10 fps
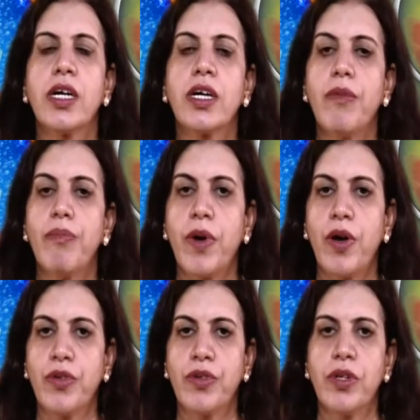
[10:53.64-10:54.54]

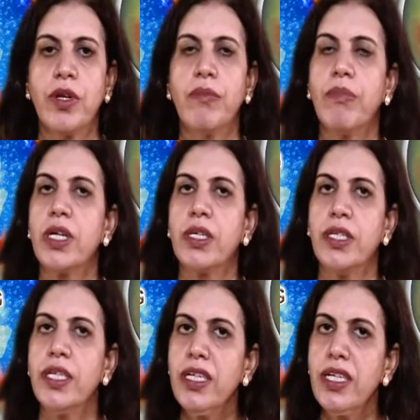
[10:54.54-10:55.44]
compounds, but
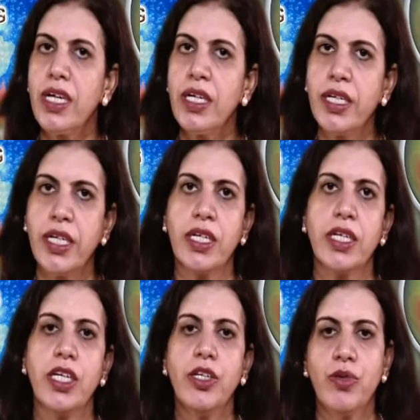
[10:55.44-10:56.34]
did not take
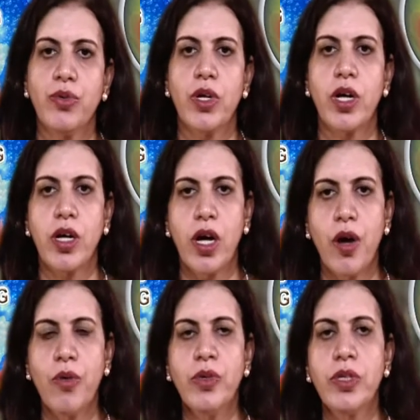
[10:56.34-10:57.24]
into
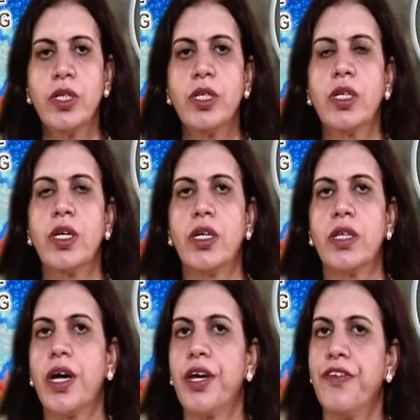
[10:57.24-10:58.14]
account
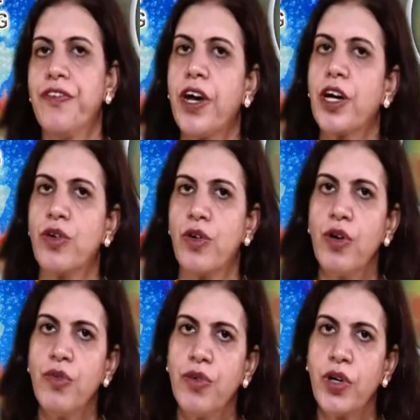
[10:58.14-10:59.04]
the effect
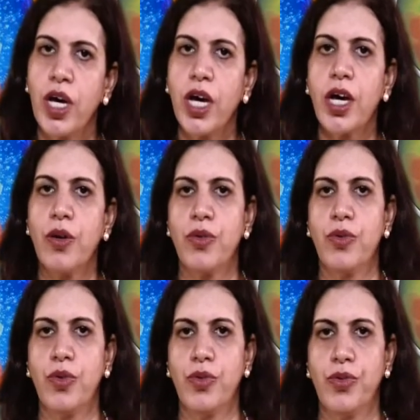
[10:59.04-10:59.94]
of
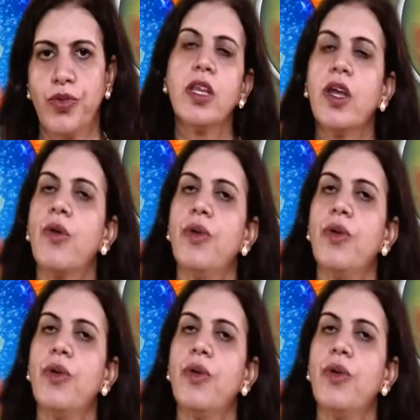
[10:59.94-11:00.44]
aerosols. Now,